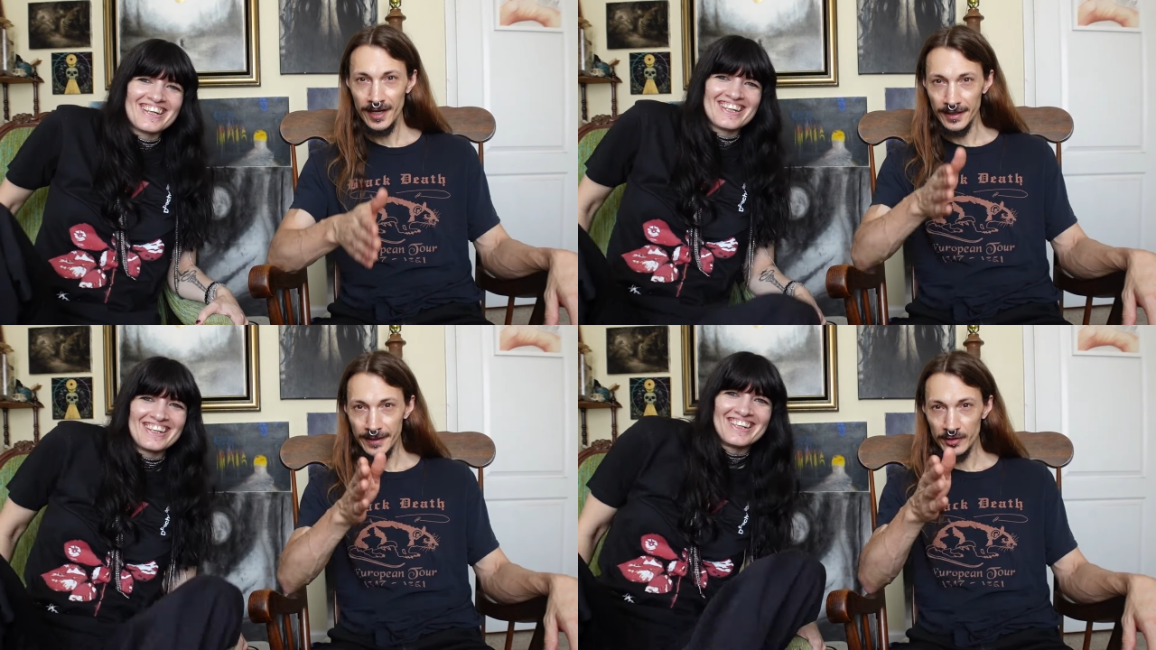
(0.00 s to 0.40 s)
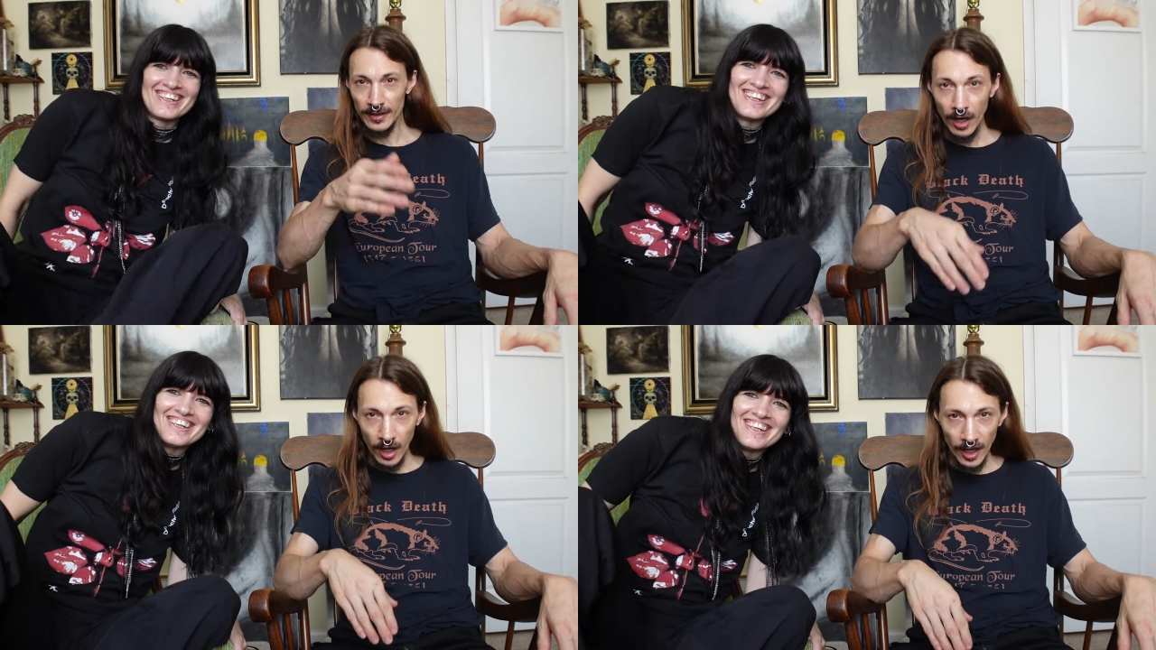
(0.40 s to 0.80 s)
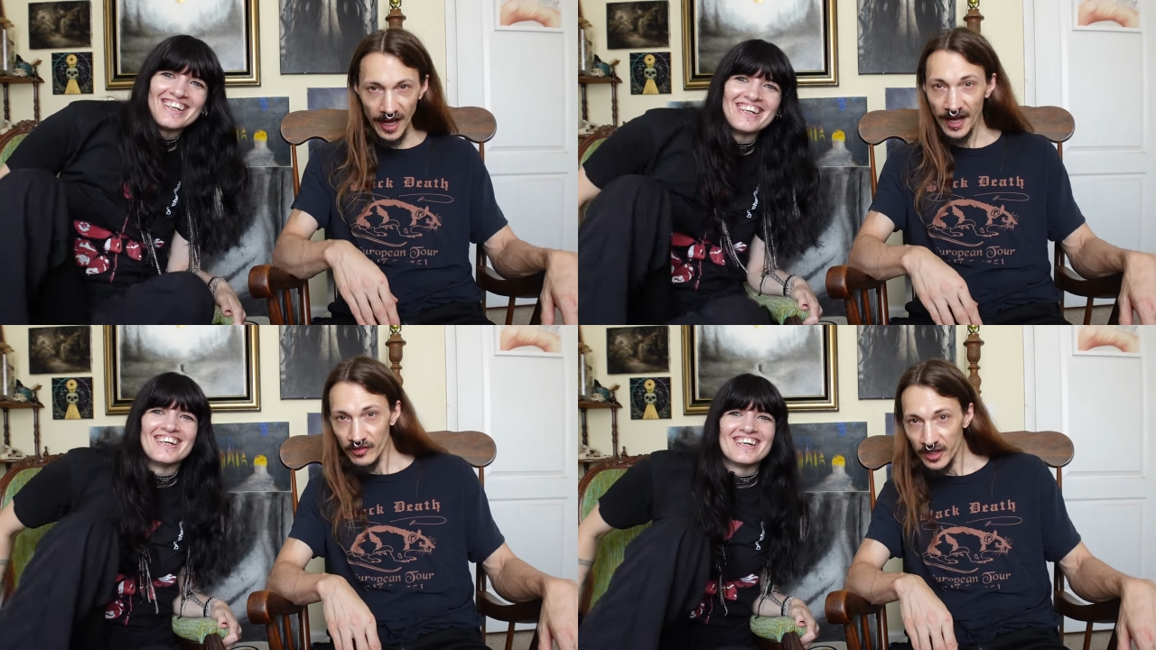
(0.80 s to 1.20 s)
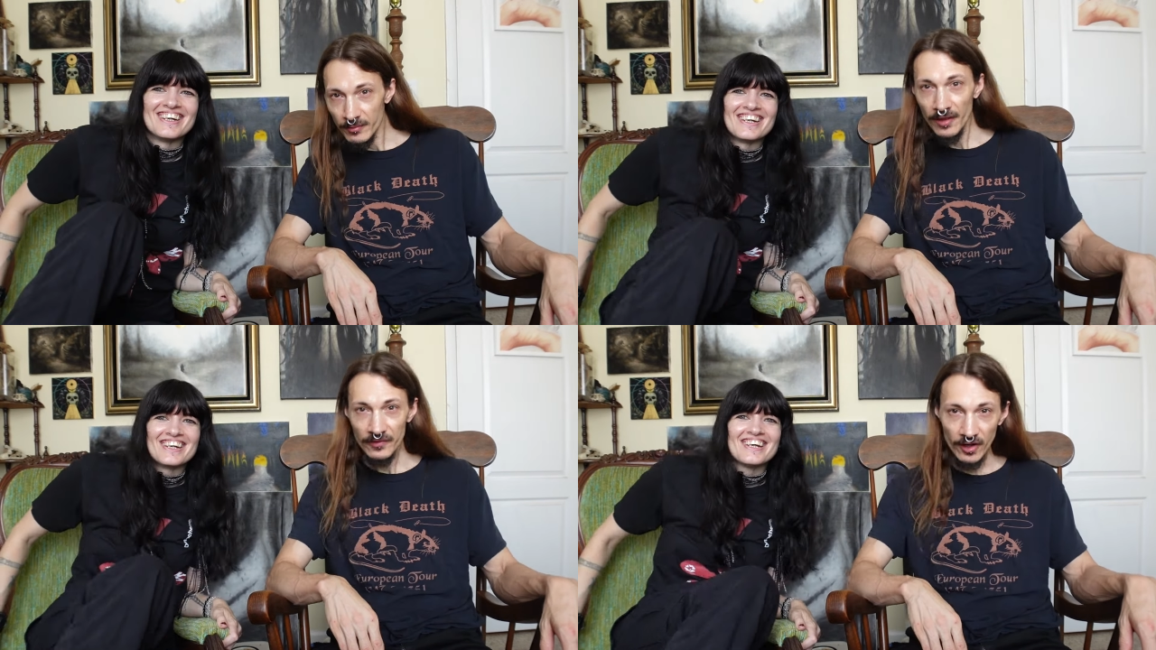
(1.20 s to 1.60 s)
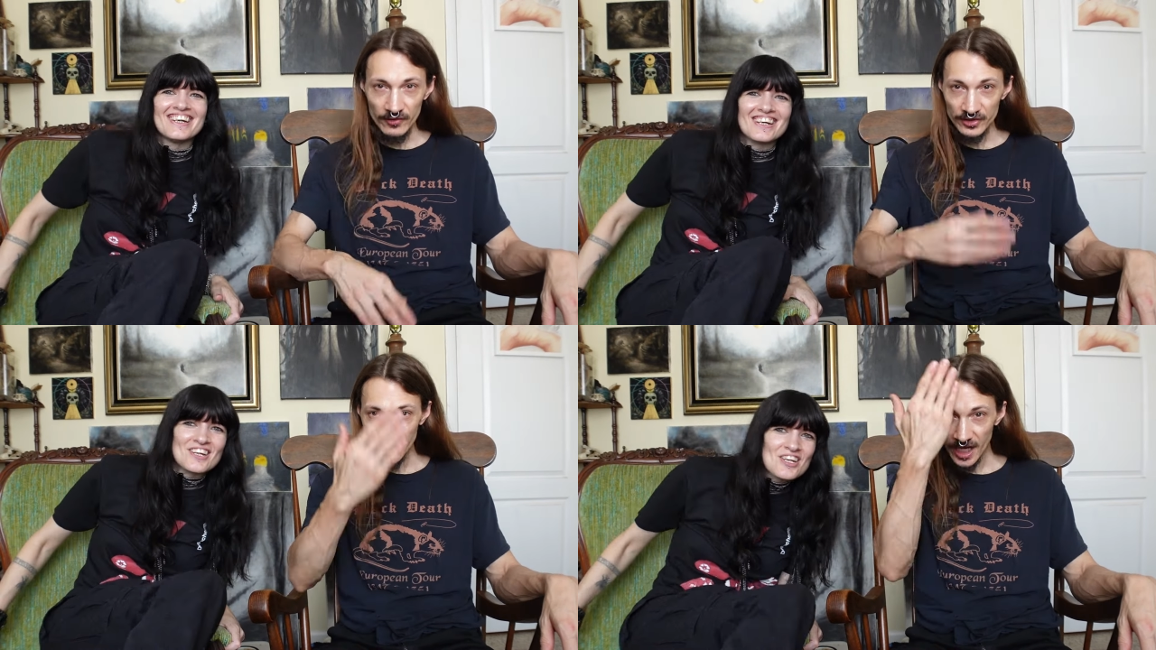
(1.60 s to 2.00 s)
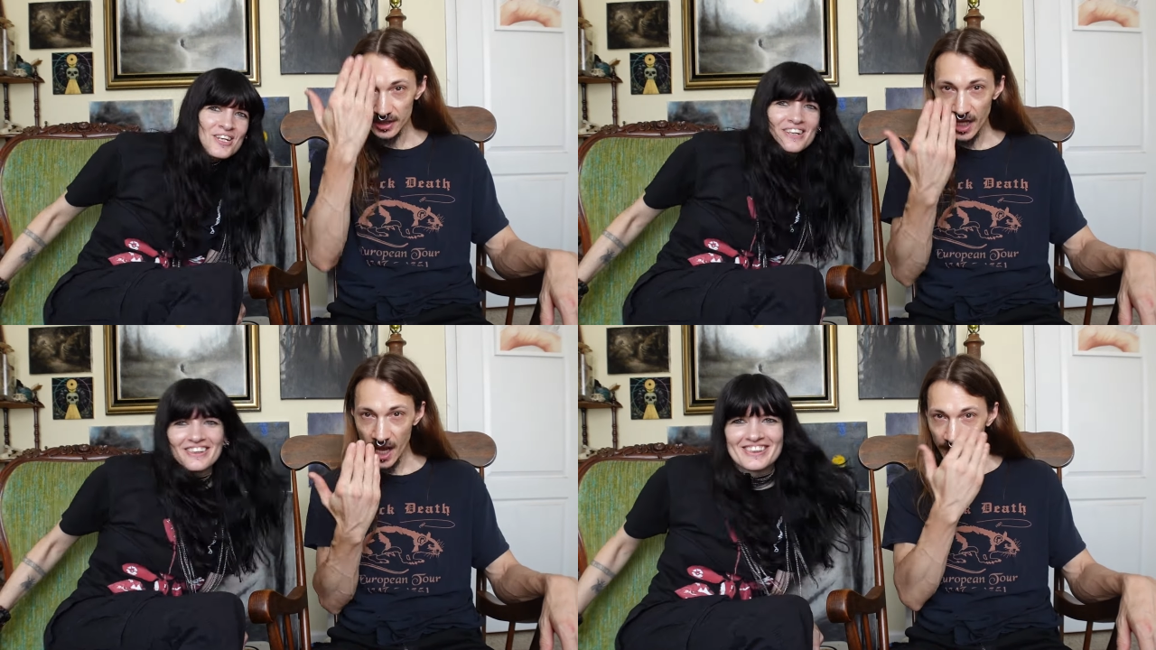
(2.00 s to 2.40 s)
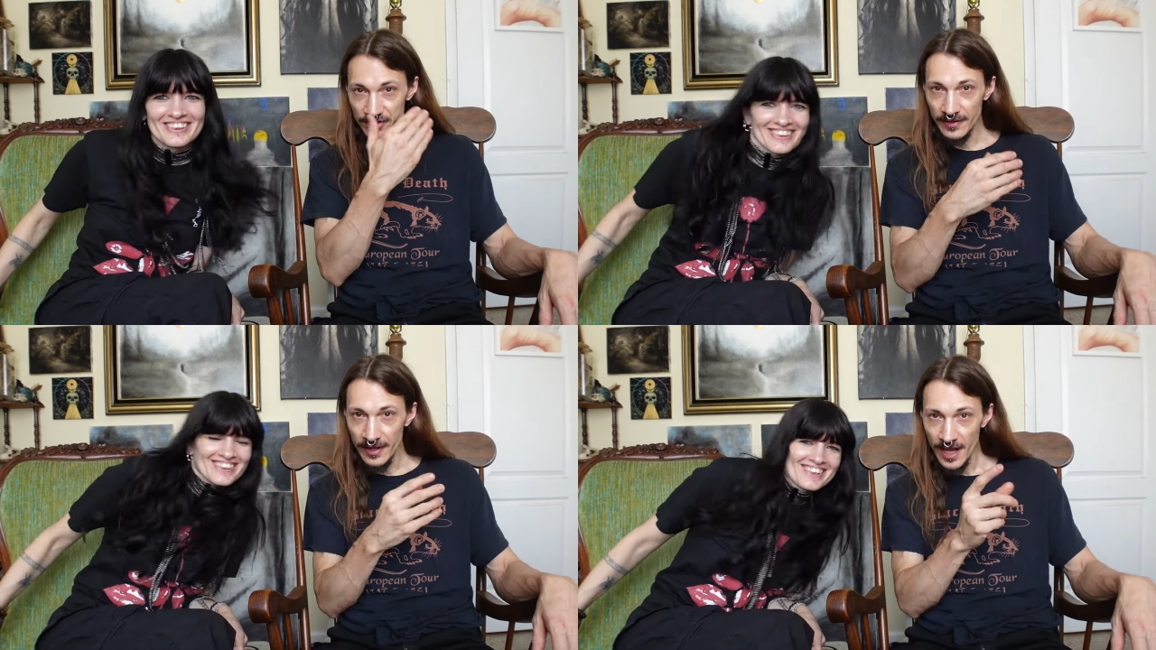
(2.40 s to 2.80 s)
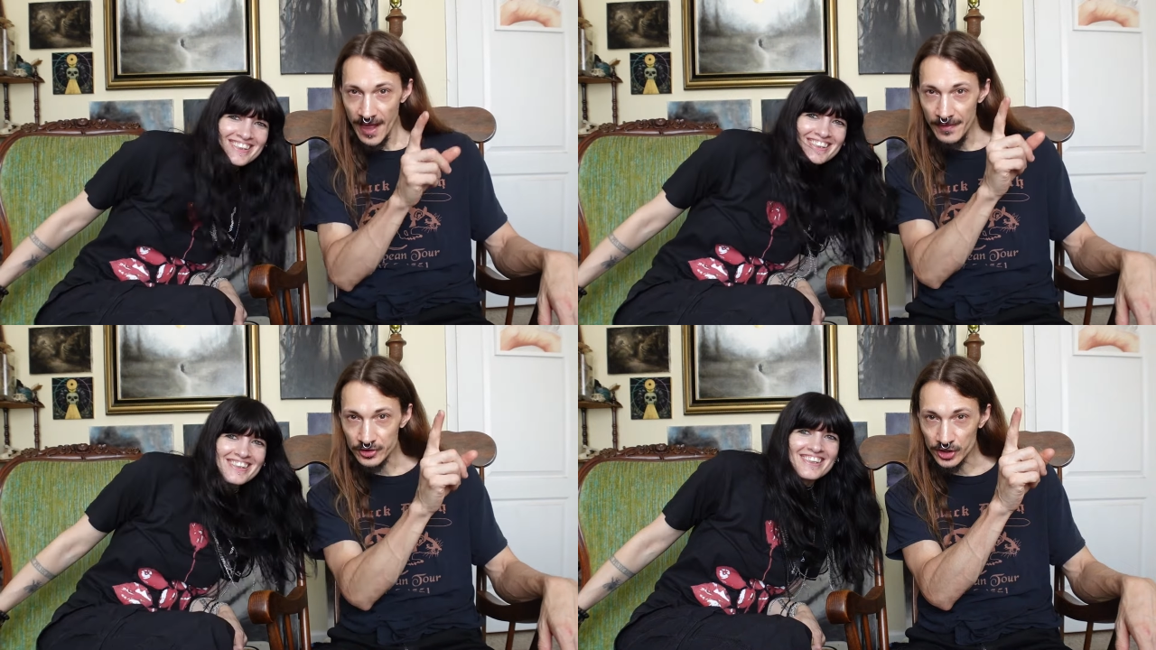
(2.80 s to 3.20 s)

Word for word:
Speaker 1: yeah. I keep like, "Oh, I can't think about that. I got lines and and this